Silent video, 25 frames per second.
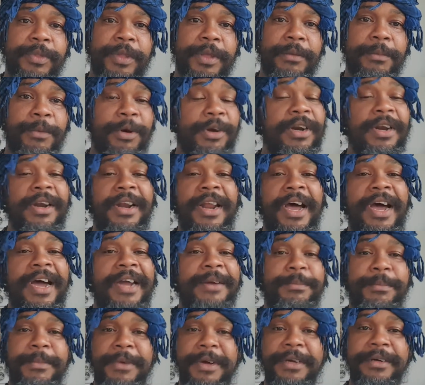But the
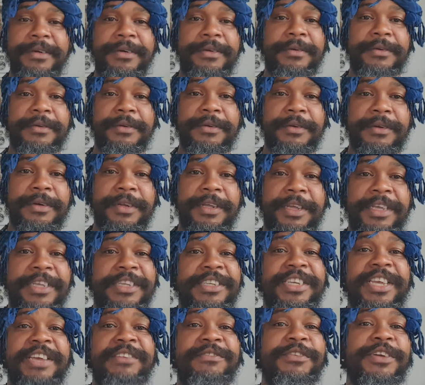Lord, man,
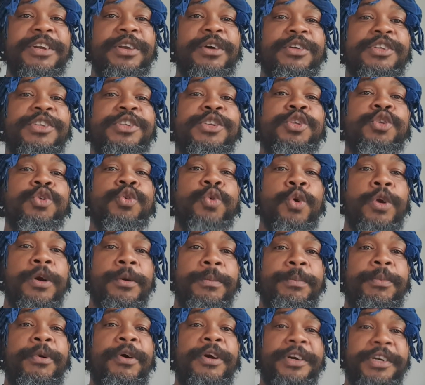is giving us sore
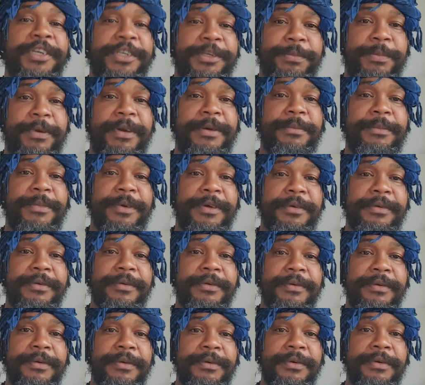punishment, man,
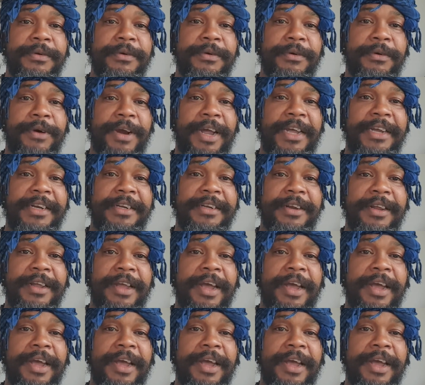right?